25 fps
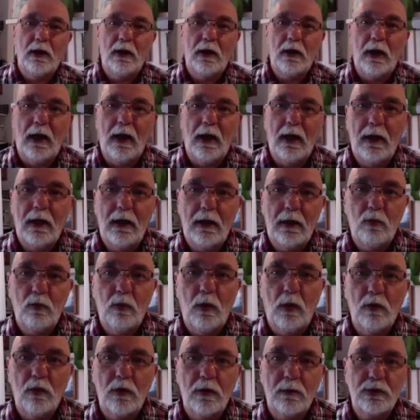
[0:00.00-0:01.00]
and
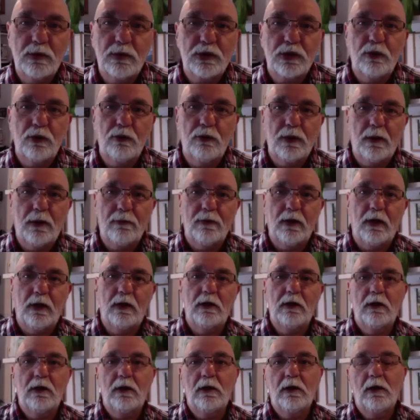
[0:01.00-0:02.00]
welcome to another
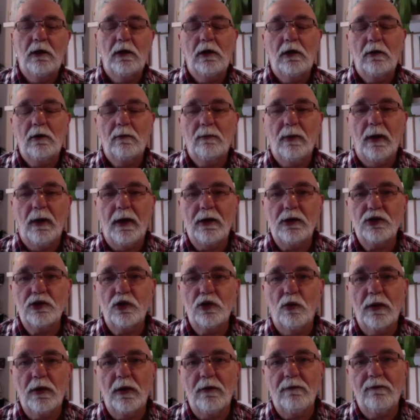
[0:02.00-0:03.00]
Pain
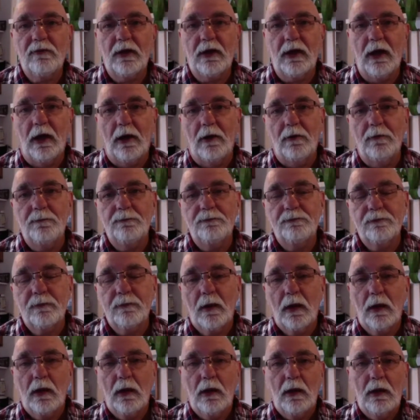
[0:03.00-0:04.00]
Toolkit video.
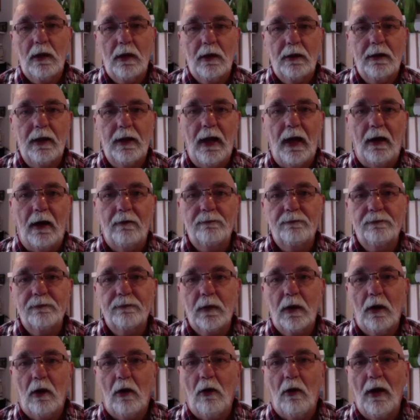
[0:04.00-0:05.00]
Now,
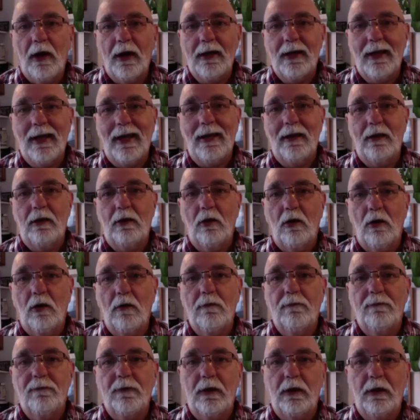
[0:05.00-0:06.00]
I get a lot
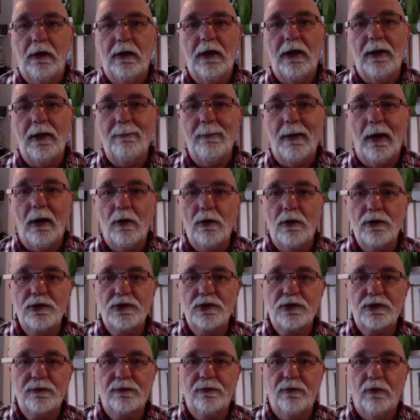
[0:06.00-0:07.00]
of emails
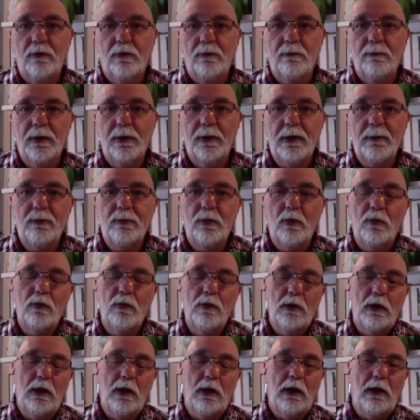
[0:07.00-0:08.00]
from
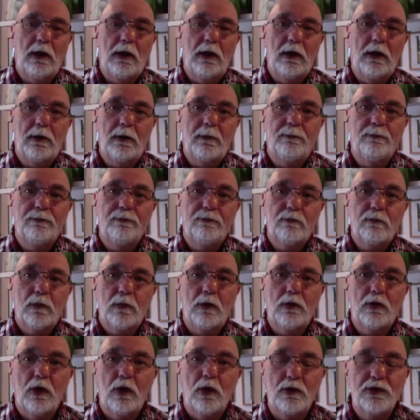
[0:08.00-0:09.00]
people who
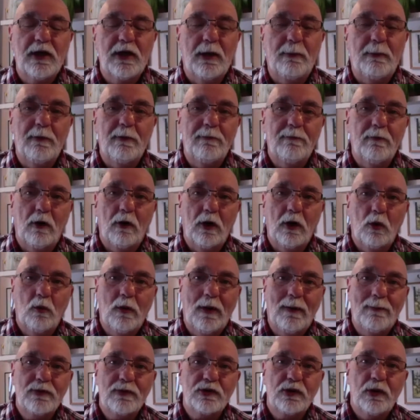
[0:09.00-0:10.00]
contact me via the
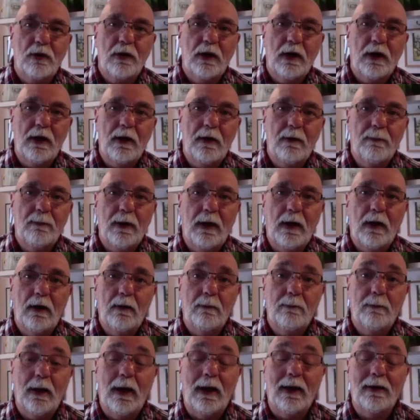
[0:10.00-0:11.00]
website about
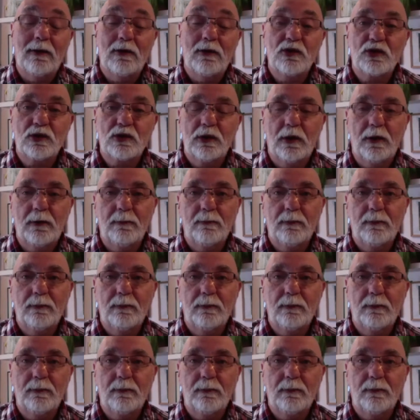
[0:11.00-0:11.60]
pain and sleep.